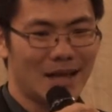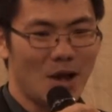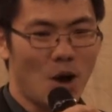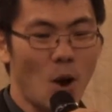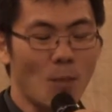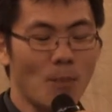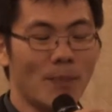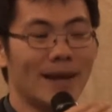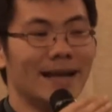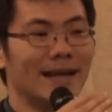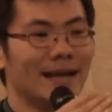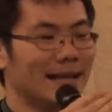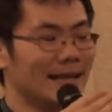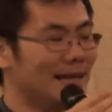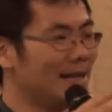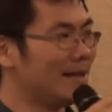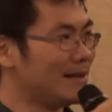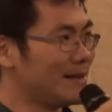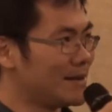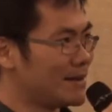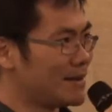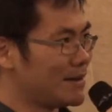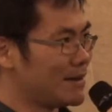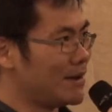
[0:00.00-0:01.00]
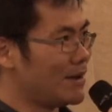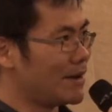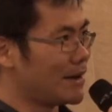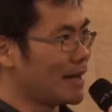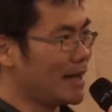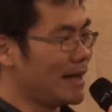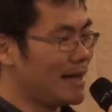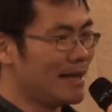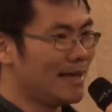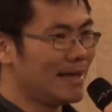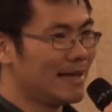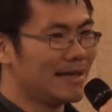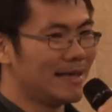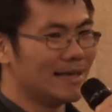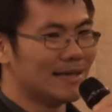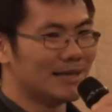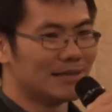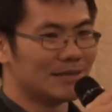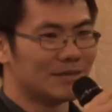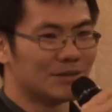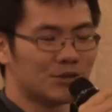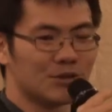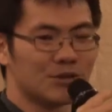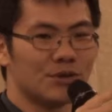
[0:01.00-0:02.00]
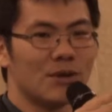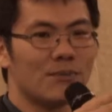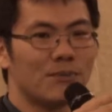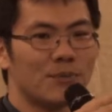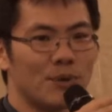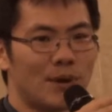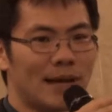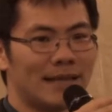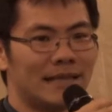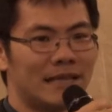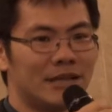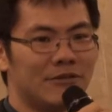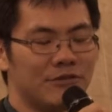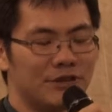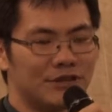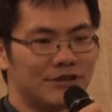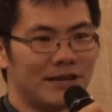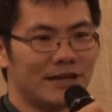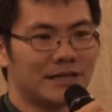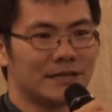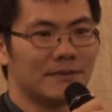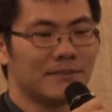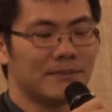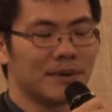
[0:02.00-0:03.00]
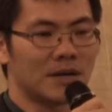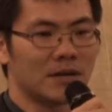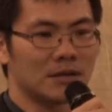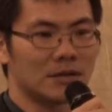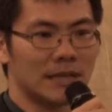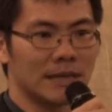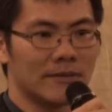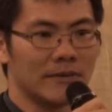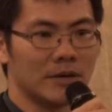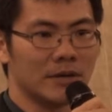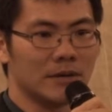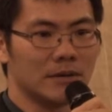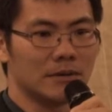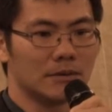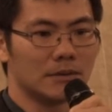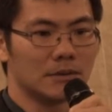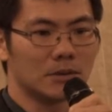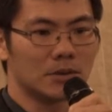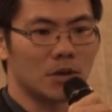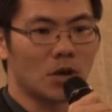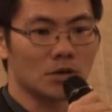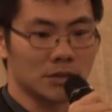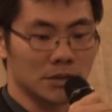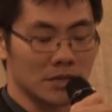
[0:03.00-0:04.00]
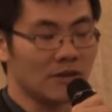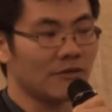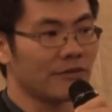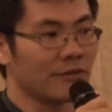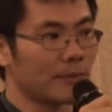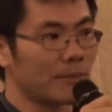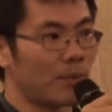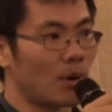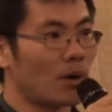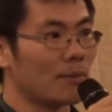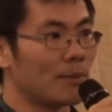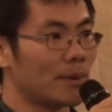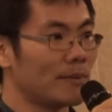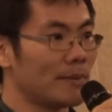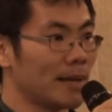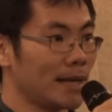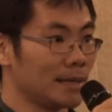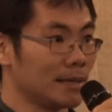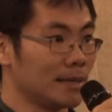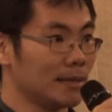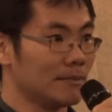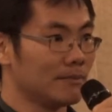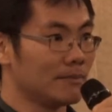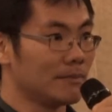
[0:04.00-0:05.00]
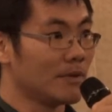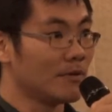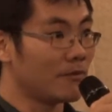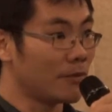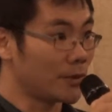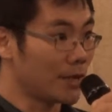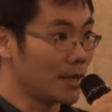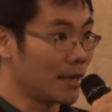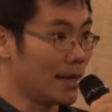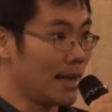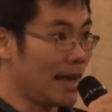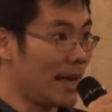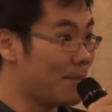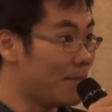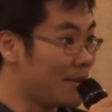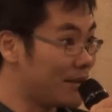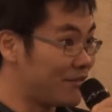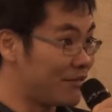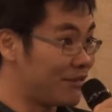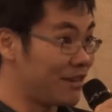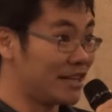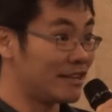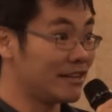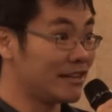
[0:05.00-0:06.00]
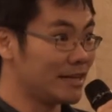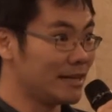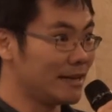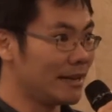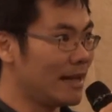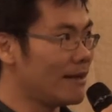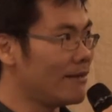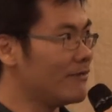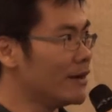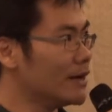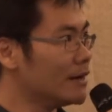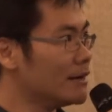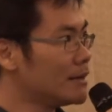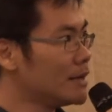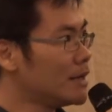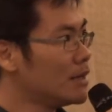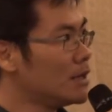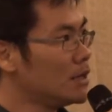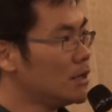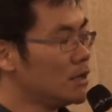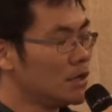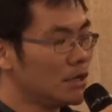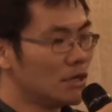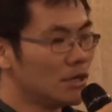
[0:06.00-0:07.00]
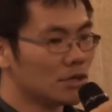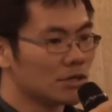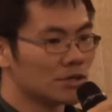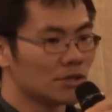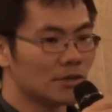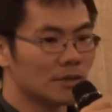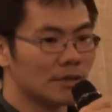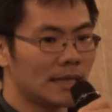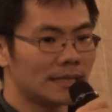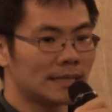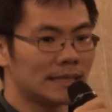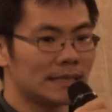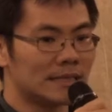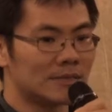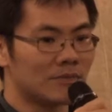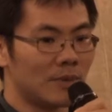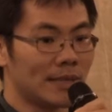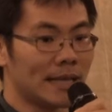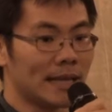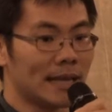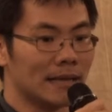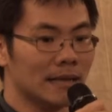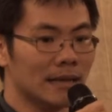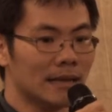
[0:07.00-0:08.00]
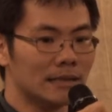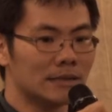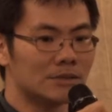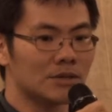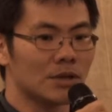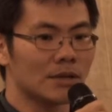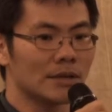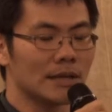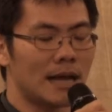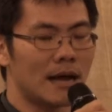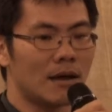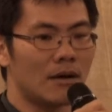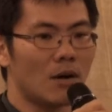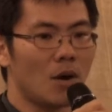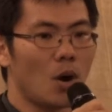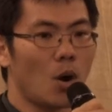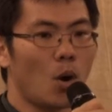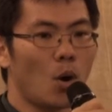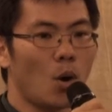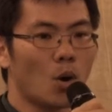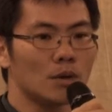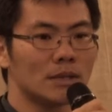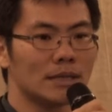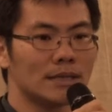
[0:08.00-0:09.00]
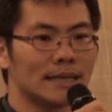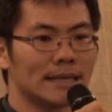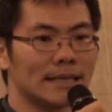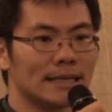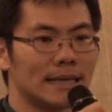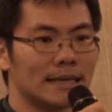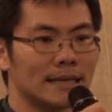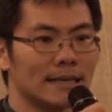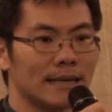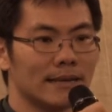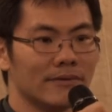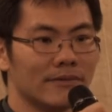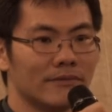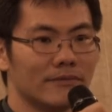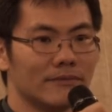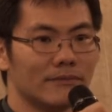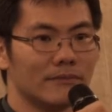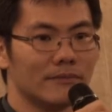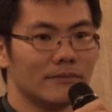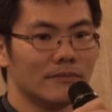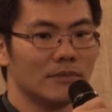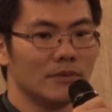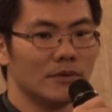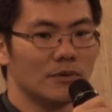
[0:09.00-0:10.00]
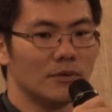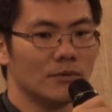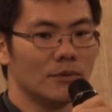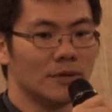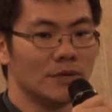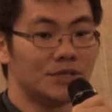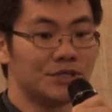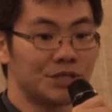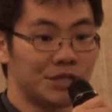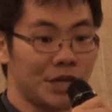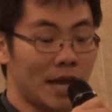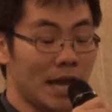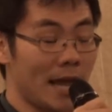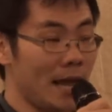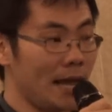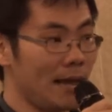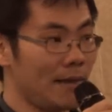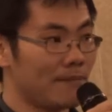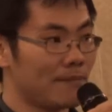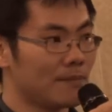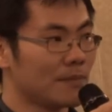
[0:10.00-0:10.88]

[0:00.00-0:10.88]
openly. Okay. You should not put any restriction, because they will cause a lot of the problem later for the administrative level. So this is what they learn. So now all the data that we share,